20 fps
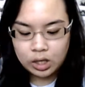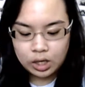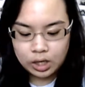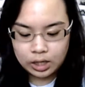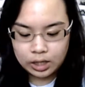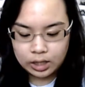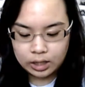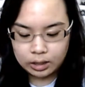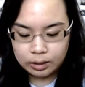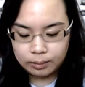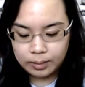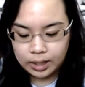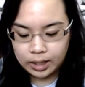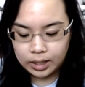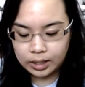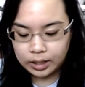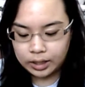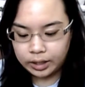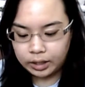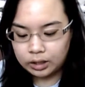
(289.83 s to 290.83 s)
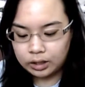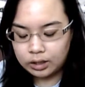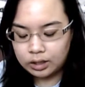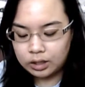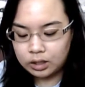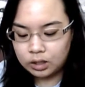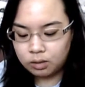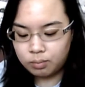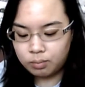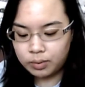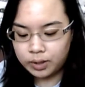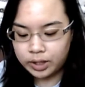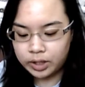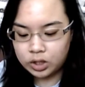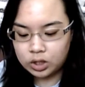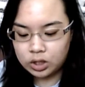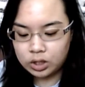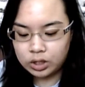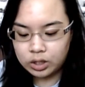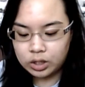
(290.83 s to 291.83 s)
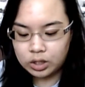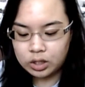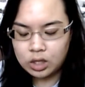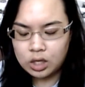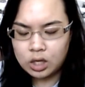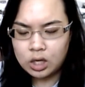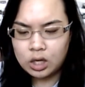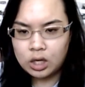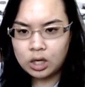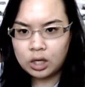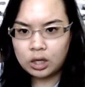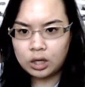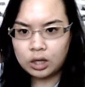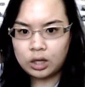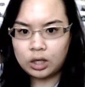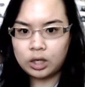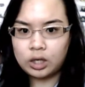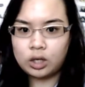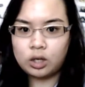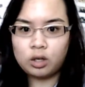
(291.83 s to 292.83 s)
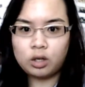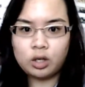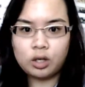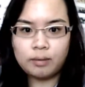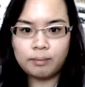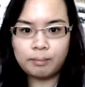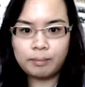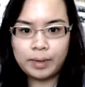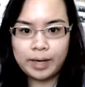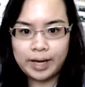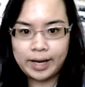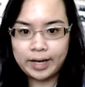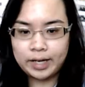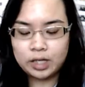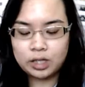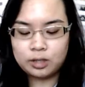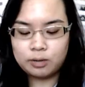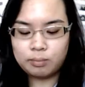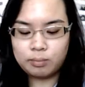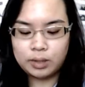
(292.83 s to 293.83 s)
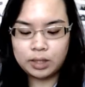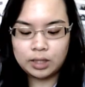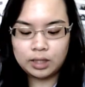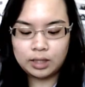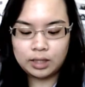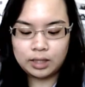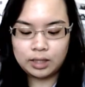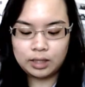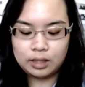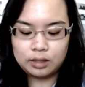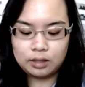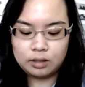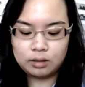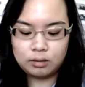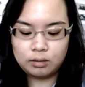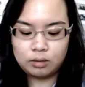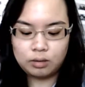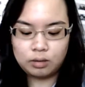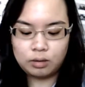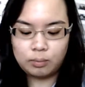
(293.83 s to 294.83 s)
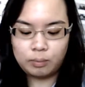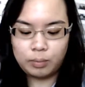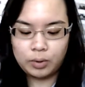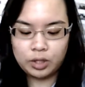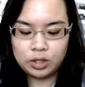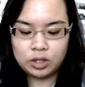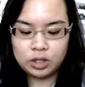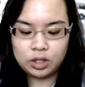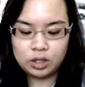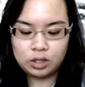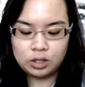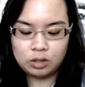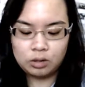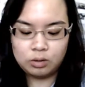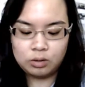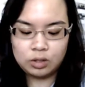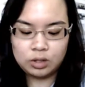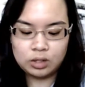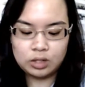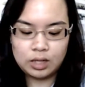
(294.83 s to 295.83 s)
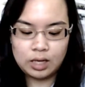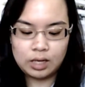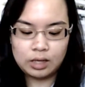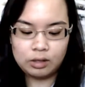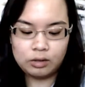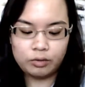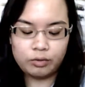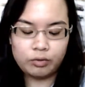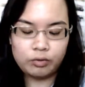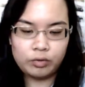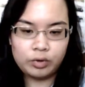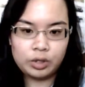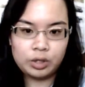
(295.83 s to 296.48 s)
Um, I like these blushes they're compact, but like the brush I use is the e.l.f.